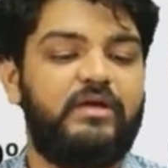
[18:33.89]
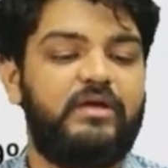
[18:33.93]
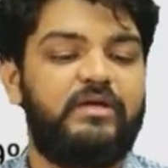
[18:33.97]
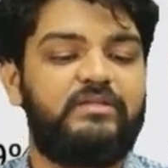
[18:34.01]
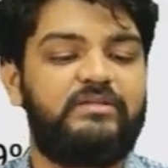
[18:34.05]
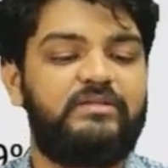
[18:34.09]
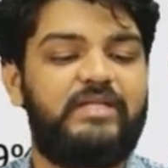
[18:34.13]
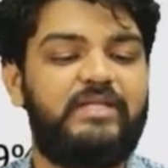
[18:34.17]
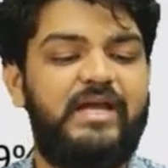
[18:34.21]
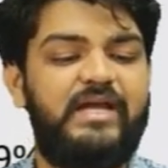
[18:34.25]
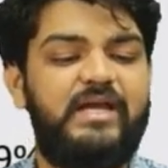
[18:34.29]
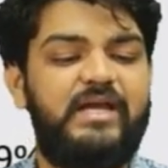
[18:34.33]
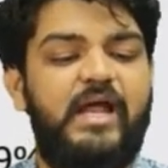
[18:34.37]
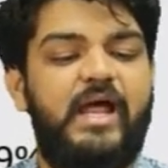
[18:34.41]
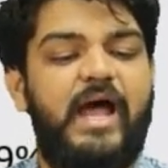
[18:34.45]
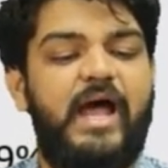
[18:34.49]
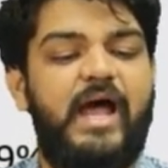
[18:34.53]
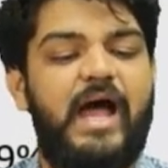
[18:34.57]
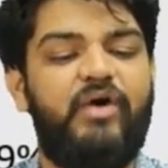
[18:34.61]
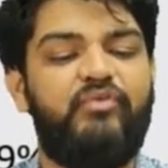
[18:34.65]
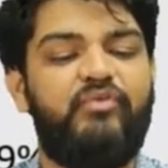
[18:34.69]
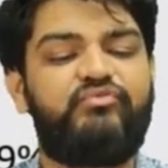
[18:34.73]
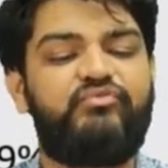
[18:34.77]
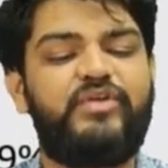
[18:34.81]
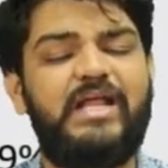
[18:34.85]
Then
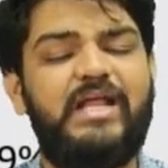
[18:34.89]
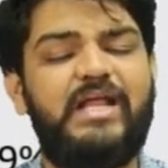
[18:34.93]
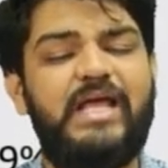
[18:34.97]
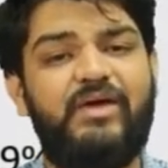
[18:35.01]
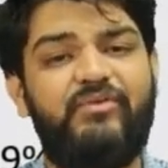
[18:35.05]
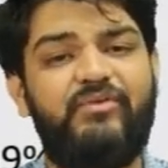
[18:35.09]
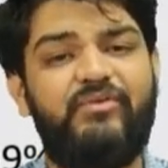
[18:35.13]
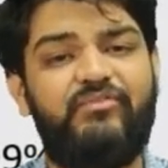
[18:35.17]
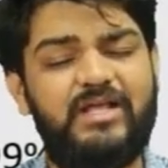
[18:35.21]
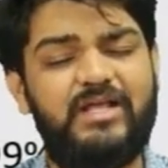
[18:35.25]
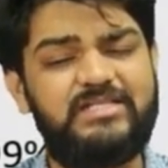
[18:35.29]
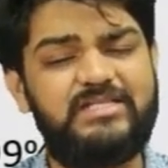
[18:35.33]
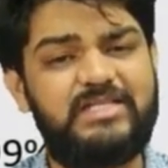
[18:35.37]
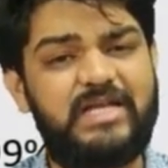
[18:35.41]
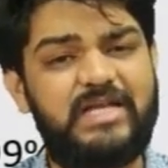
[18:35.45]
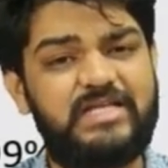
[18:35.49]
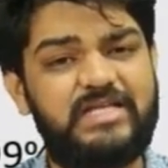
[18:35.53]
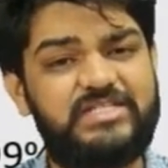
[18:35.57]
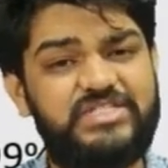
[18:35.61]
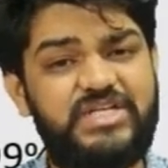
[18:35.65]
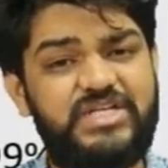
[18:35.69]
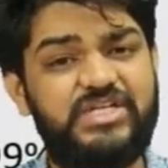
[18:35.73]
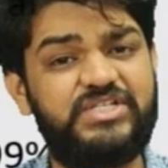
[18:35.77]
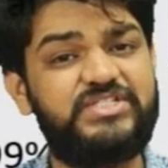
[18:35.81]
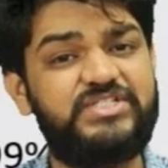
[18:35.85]
after average
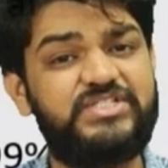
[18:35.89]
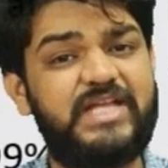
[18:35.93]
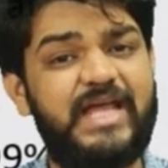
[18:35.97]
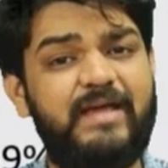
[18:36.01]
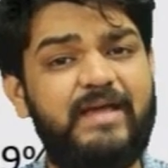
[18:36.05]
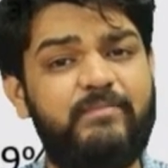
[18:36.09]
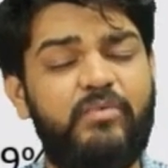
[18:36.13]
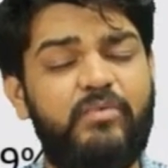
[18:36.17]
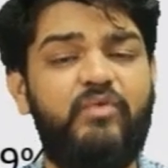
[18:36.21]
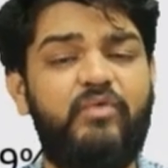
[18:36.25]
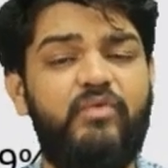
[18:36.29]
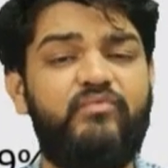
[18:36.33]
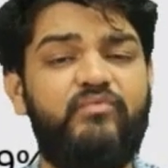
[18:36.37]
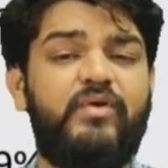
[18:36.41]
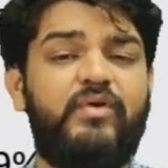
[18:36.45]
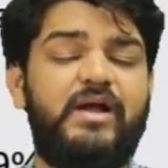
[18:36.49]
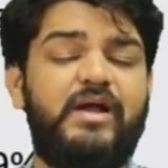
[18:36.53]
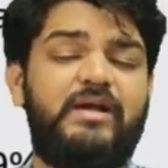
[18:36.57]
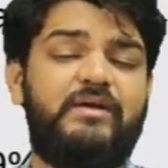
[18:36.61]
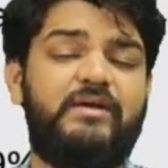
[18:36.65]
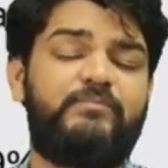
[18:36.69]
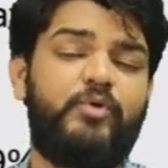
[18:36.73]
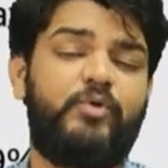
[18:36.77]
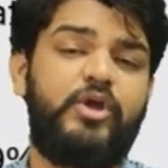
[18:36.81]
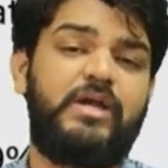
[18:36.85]
residence time of
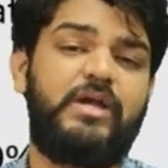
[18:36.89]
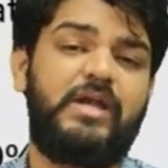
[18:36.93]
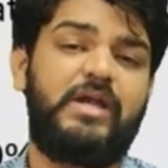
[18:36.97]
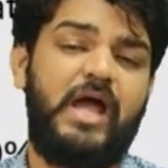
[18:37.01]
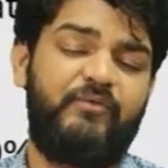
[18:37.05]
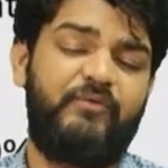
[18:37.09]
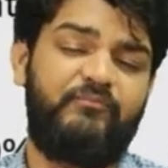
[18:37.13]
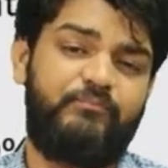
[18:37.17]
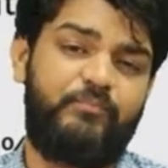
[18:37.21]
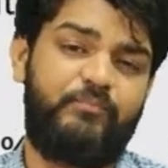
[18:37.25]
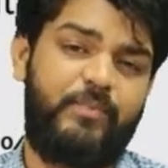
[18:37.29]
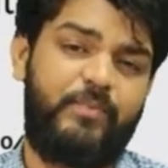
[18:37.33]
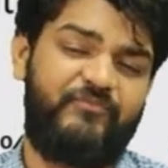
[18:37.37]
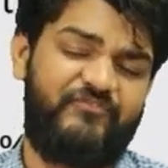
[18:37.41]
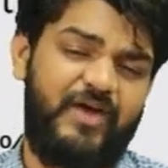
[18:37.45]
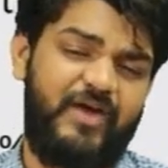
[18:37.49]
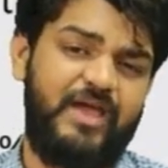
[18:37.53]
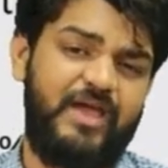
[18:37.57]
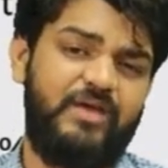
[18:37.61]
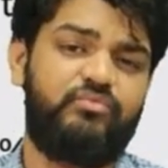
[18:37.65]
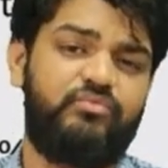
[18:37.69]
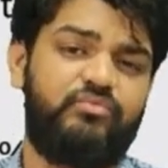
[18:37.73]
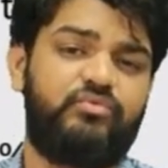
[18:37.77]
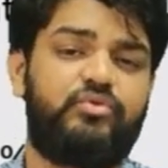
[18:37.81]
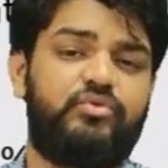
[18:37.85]

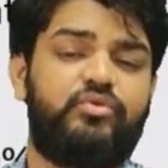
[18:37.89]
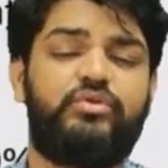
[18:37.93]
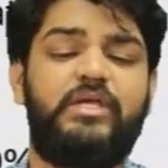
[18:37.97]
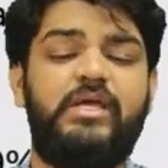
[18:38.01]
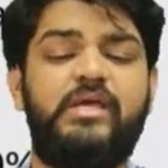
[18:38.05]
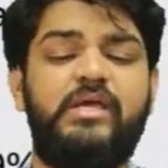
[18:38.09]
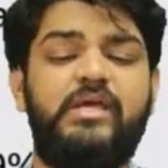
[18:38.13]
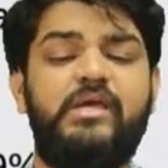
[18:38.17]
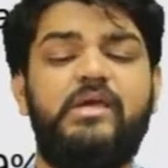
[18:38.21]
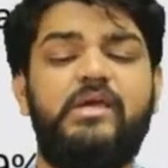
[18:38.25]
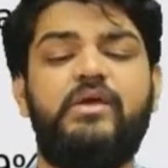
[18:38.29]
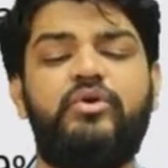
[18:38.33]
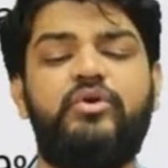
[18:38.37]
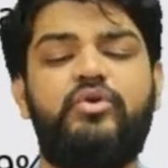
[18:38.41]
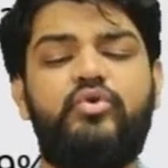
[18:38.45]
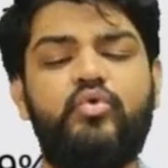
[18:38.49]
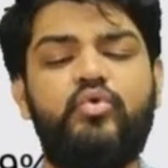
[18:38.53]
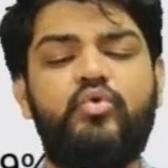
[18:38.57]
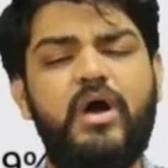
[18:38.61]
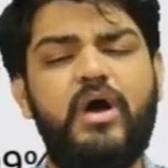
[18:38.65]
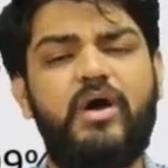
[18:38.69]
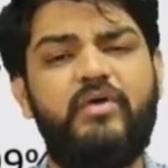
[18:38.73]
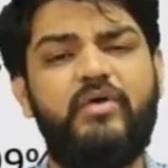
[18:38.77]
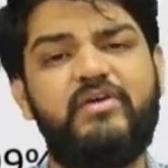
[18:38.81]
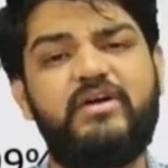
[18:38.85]
1.5 to the
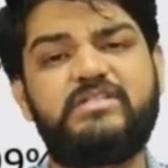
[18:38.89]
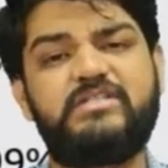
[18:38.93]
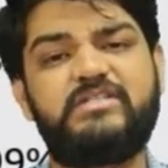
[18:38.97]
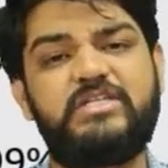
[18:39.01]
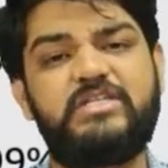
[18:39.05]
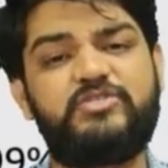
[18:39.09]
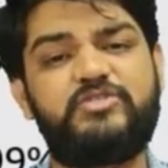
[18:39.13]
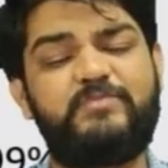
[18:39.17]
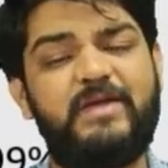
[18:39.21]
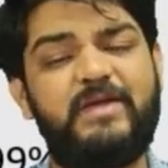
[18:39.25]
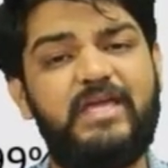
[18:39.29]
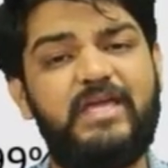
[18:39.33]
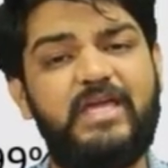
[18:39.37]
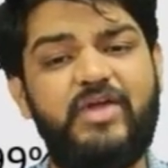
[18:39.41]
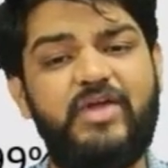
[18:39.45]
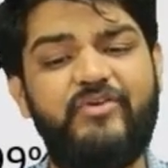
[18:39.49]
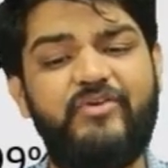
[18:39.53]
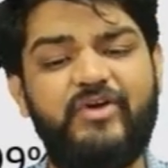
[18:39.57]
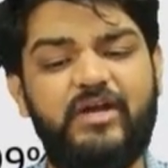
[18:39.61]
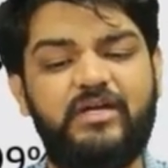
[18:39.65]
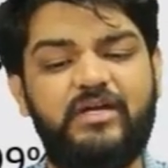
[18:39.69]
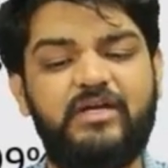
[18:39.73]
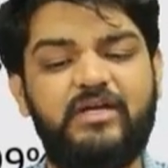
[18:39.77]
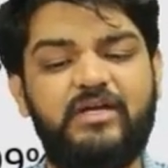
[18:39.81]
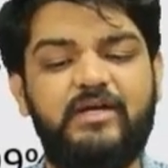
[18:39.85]
2 hours is being
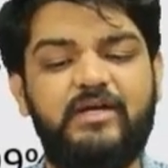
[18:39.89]
given